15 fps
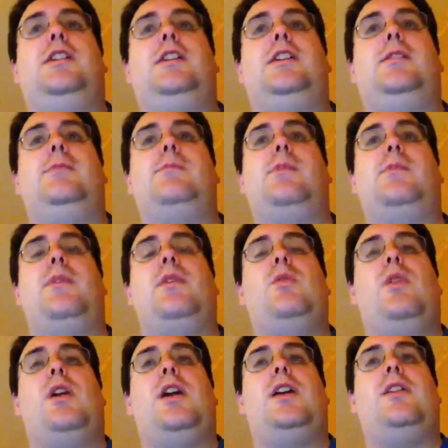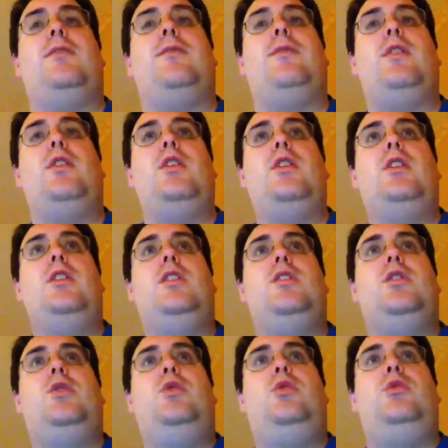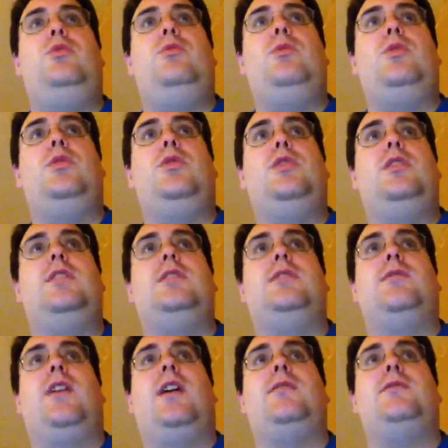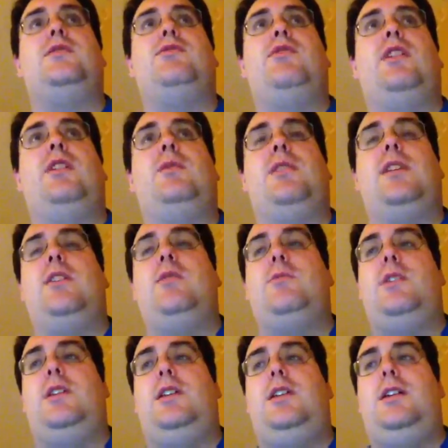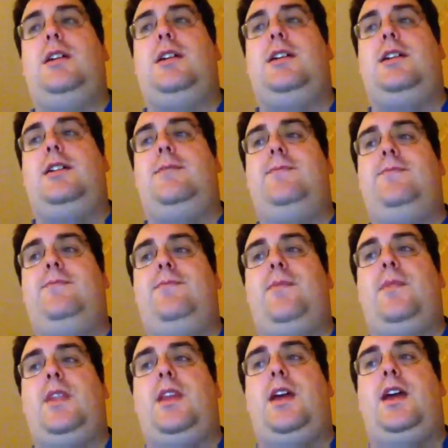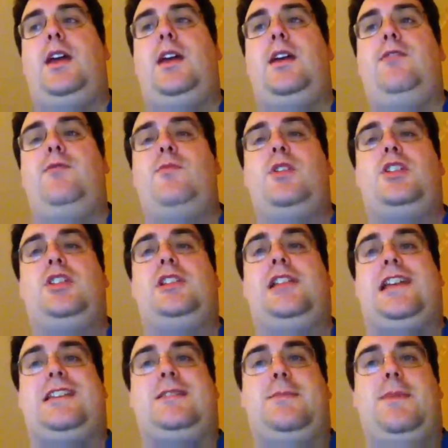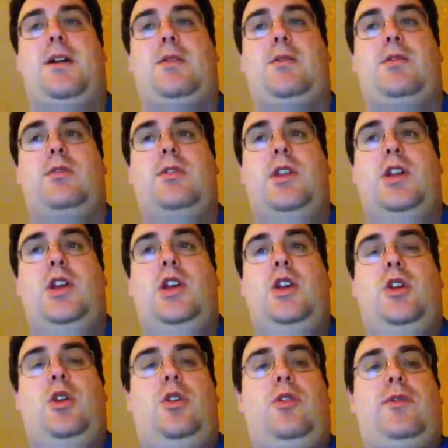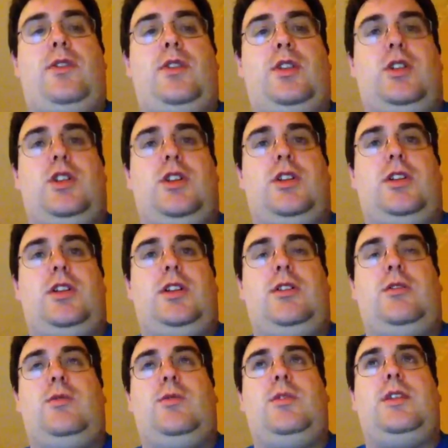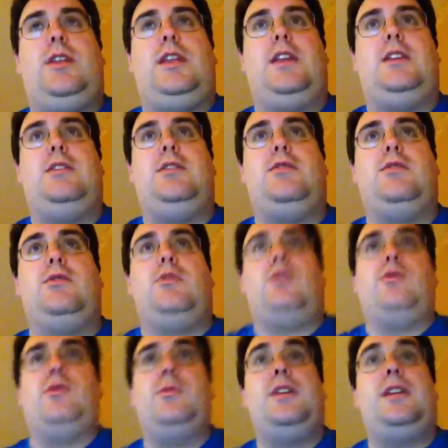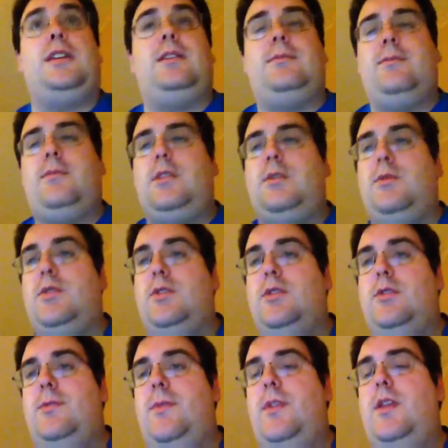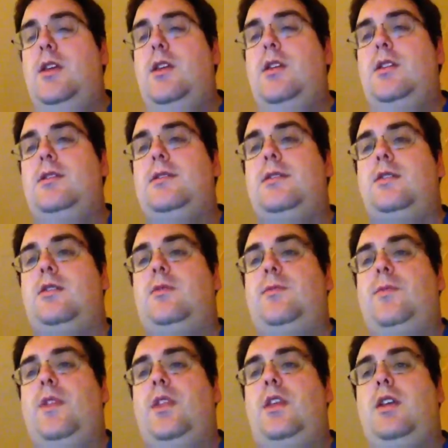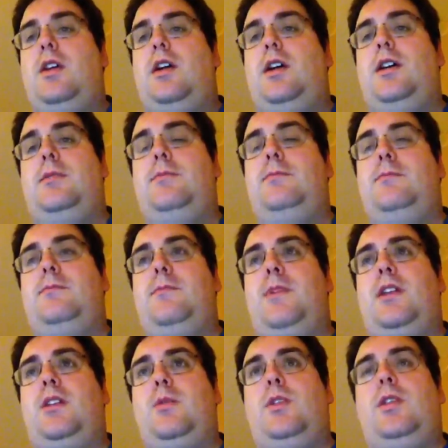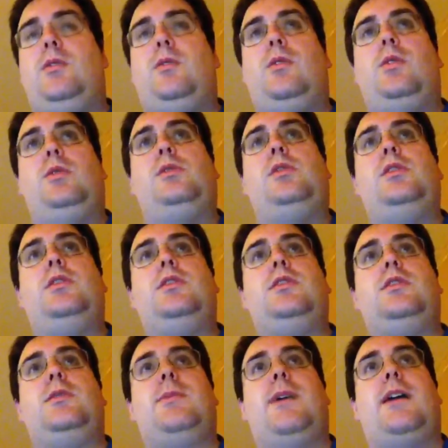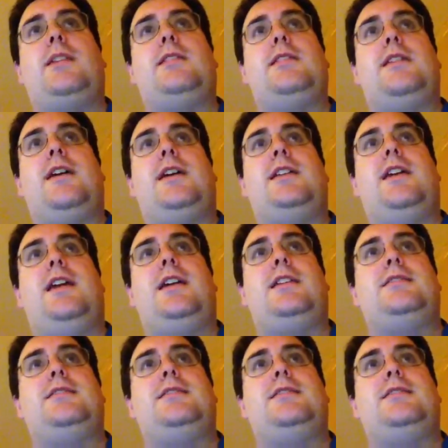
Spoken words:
But my wife, whom could survive just fine without me, I have much less power over her, and her over me in return. So my 3-year-old, back to that,